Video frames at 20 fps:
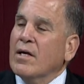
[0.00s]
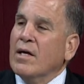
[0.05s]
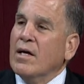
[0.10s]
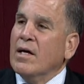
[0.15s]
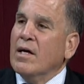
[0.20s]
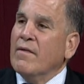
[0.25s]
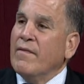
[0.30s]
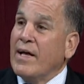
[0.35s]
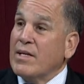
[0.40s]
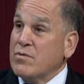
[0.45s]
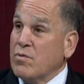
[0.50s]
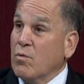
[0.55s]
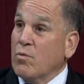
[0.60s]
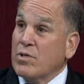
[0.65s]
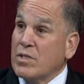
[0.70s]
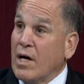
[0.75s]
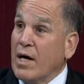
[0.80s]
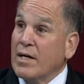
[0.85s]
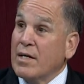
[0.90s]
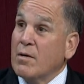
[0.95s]
And that's what we're
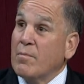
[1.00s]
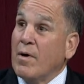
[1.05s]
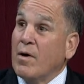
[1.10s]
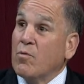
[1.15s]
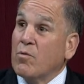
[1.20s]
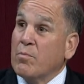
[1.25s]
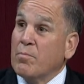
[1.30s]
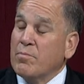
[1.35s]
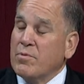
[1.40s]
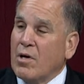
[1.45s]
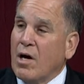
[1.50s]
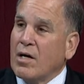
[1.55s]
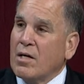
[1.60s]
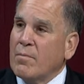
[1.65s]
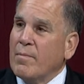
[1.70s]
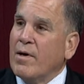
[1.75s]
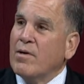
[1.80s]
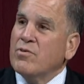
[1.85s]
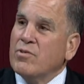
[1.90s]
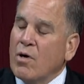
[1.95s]
talking about. We're talking
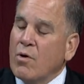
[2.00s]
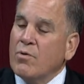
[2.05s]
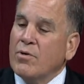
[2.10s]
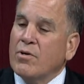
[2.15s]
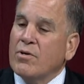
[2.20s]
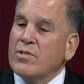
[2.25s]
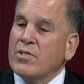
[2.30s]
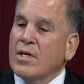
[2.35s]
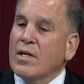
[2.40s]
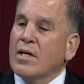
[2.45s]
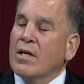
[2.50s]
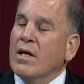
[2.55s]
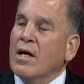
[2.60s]
about donors